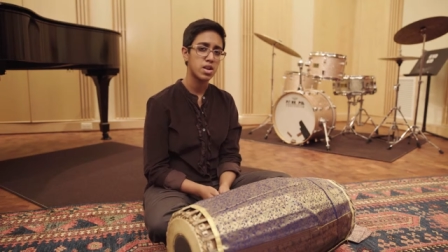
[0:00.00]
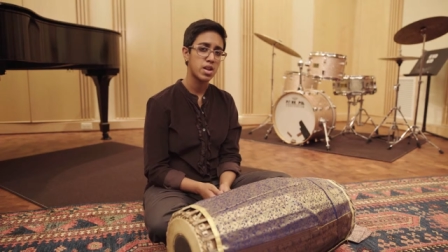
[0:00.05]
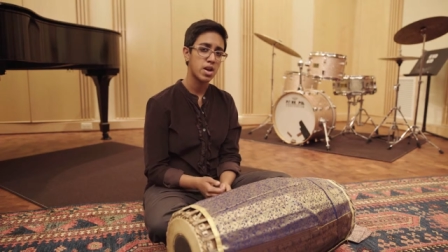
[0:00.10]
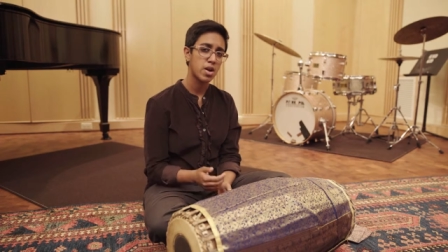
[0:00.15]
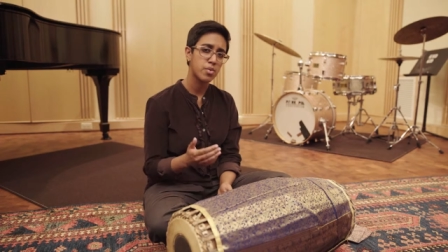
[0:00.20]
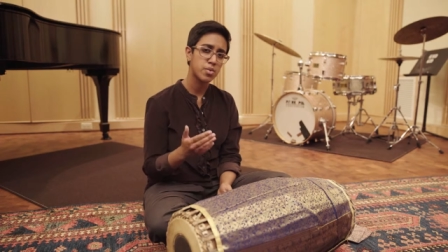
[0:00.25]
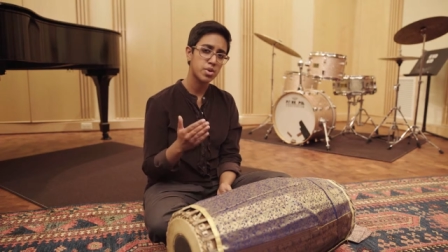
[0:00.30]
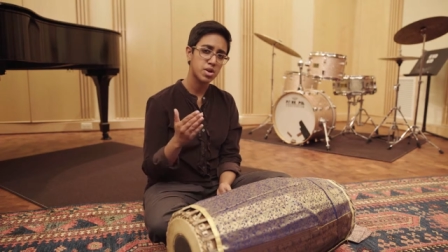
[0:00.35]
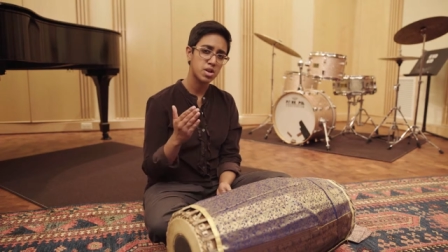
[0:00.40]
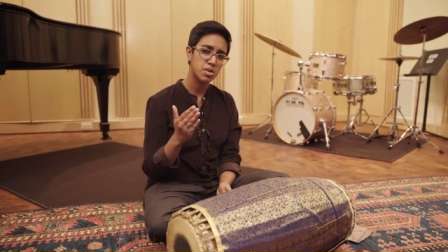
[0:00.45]

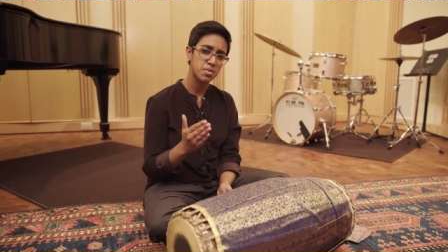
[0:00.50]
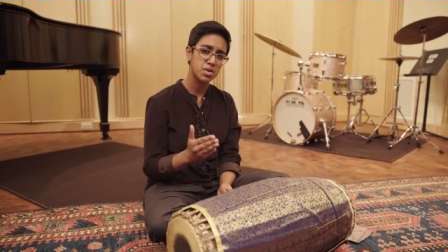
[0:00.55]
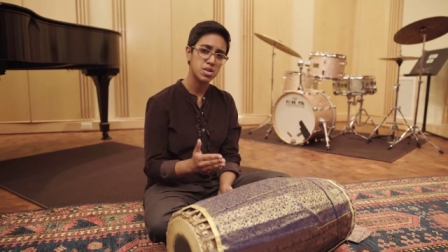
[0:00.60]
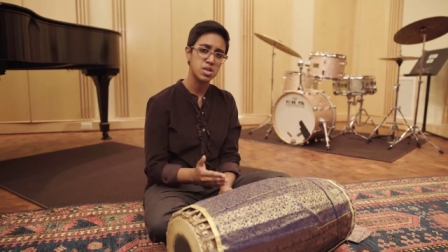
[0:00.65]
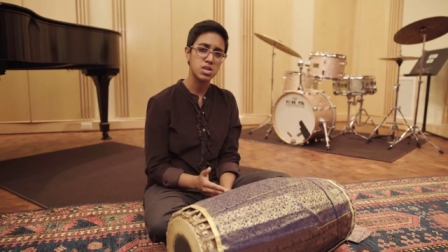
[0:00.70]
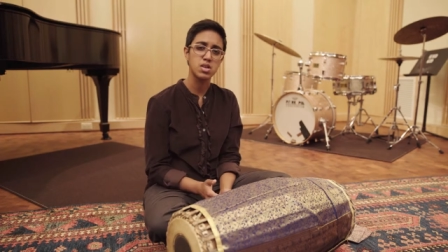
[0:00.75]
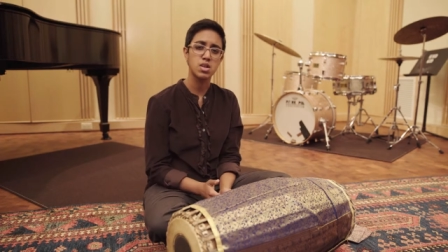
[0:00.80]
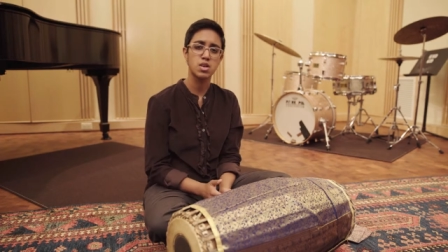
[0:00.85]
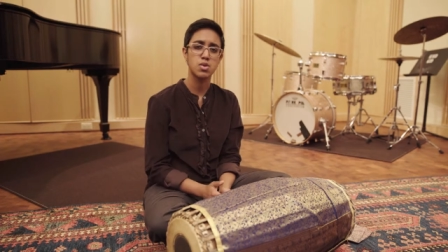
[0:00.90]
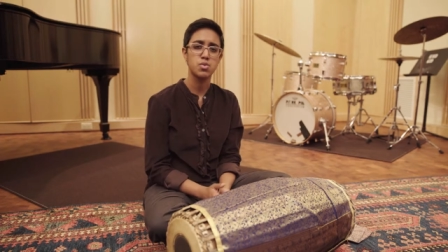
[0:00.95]
Now we're going to be
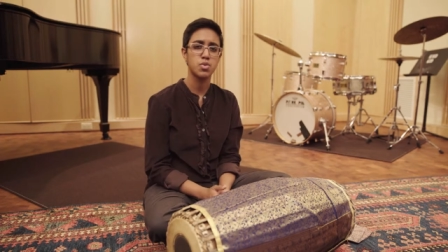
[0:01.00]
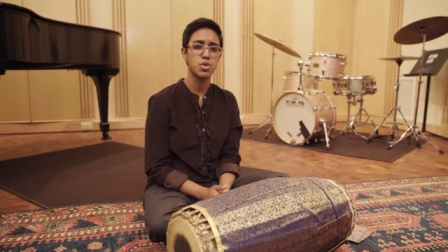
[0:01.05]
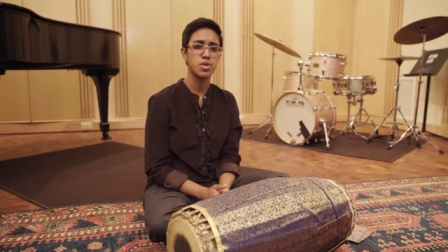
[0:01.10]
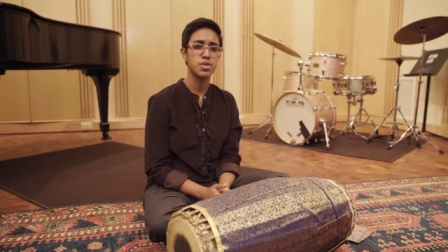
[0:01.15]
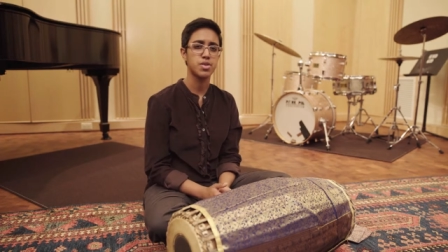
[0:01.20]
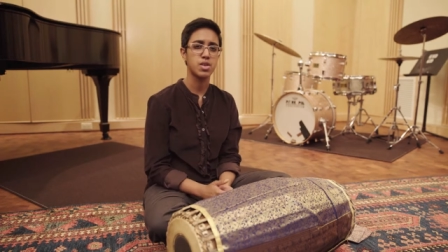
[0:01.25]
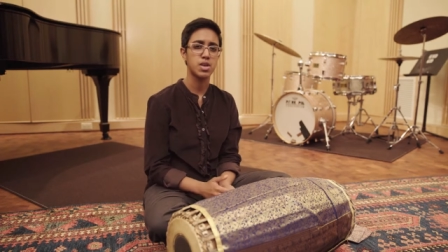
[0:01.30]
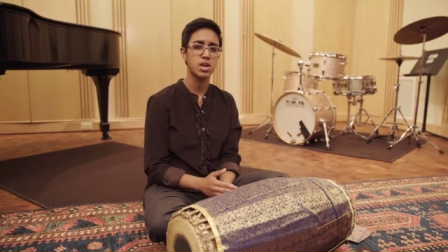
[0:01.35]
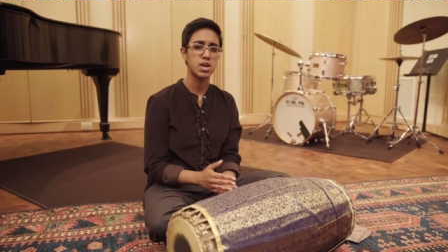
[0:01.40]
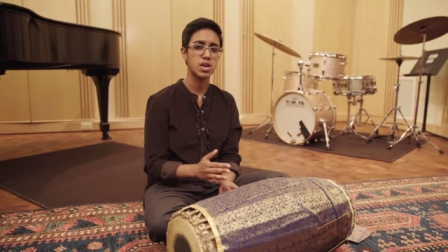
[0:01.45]
dealing
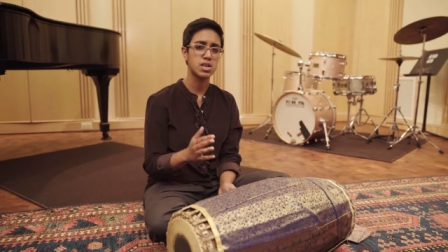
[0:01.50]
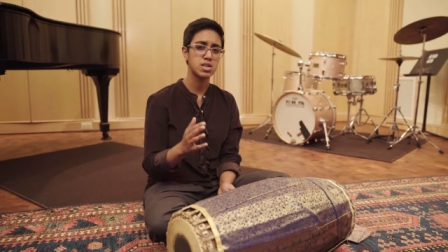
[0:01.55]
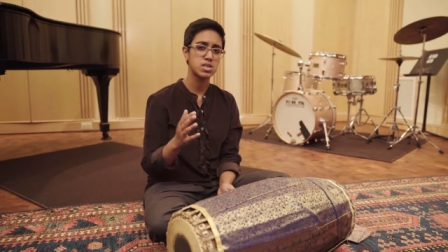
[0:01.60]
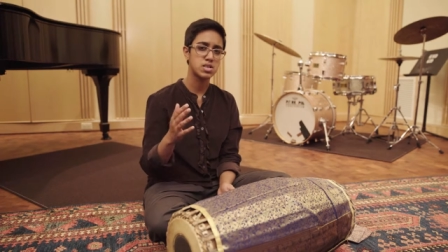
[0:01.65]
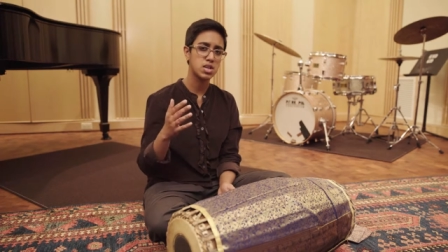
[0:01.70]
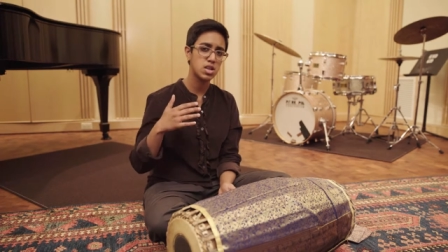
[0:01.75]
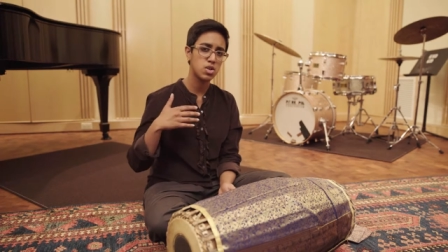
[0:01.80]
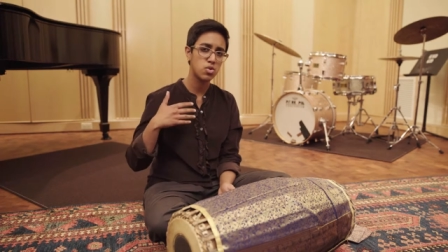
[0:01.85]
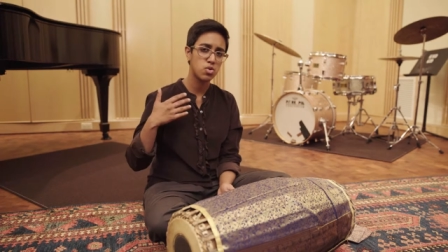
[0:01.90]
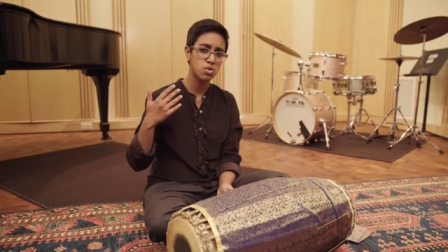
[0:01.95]
with a
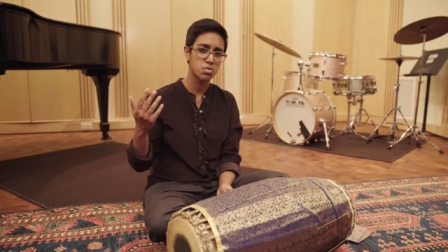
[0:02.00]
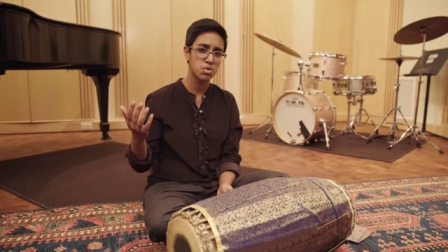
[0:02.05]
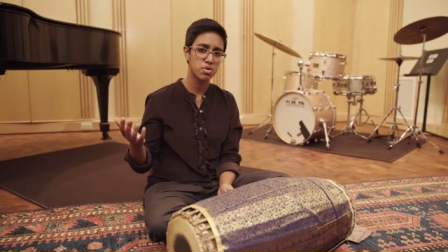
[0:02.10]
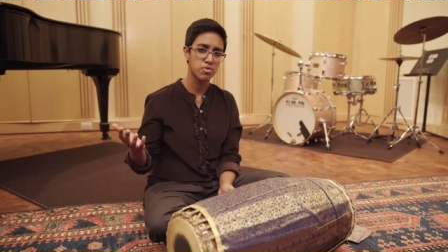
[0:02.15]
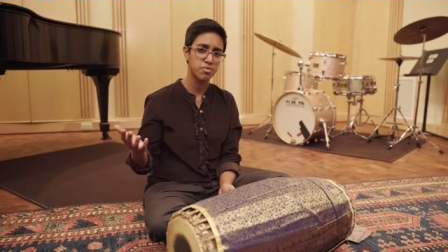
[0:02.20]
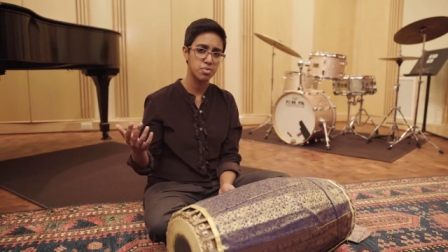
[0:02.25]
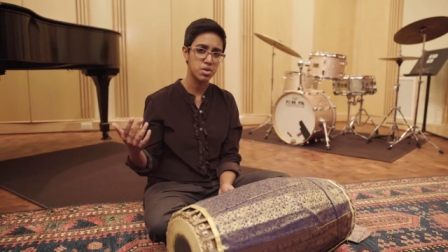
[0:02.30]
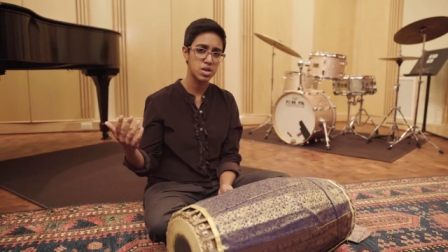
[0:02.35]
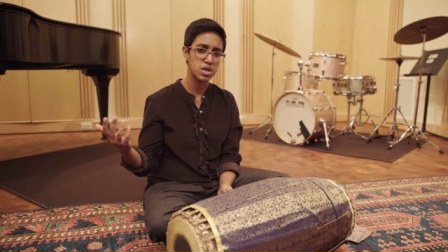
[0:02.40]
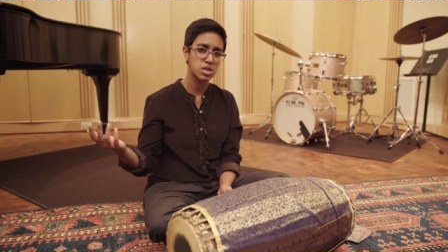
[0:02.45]
continuum
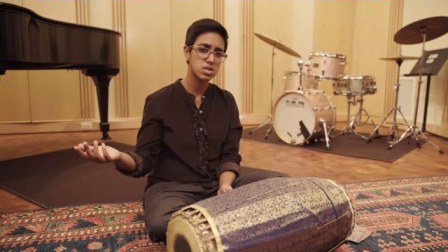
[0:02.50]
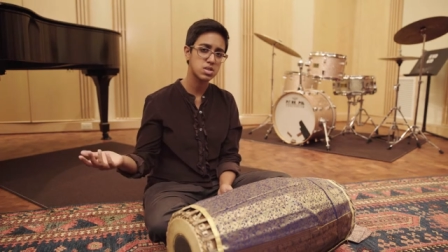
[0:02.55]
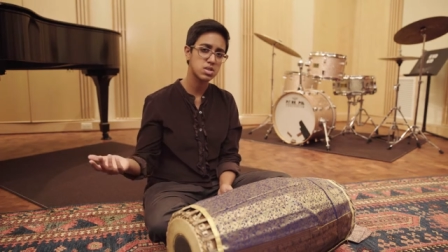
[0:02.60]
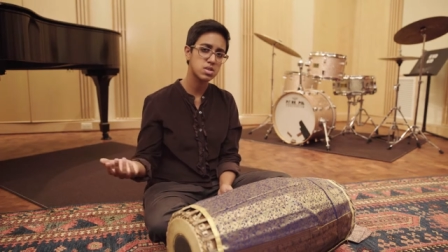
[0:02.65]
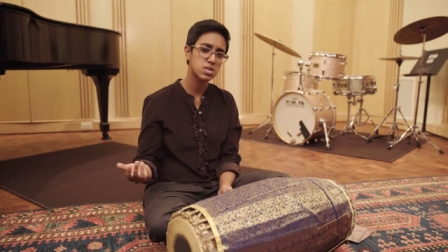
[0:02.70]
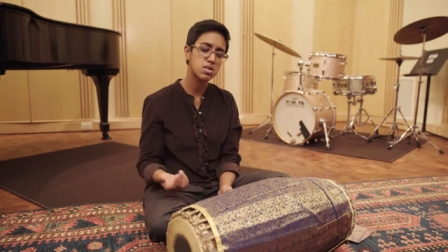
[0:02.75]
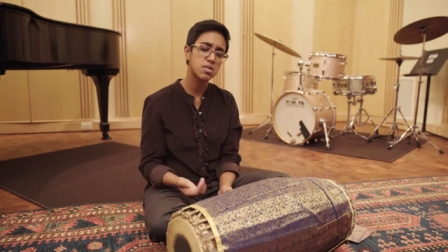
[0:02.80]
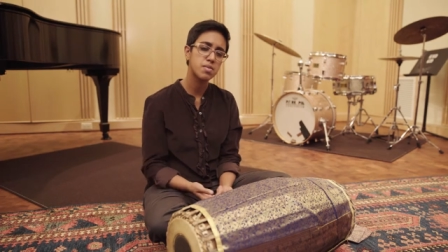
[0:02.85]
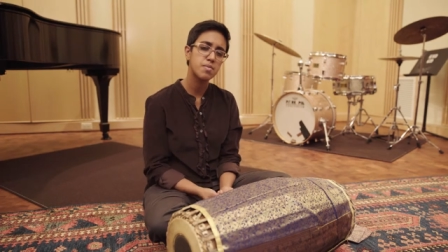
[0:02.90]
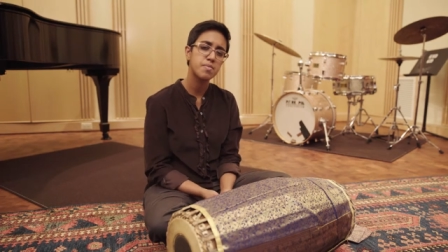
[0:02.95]
of
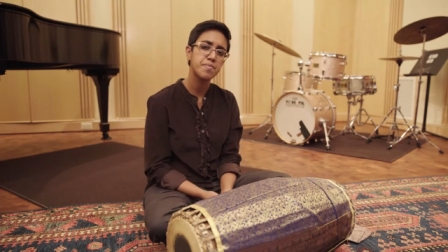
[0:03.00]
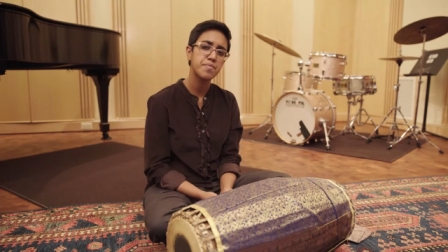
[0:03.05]
beats,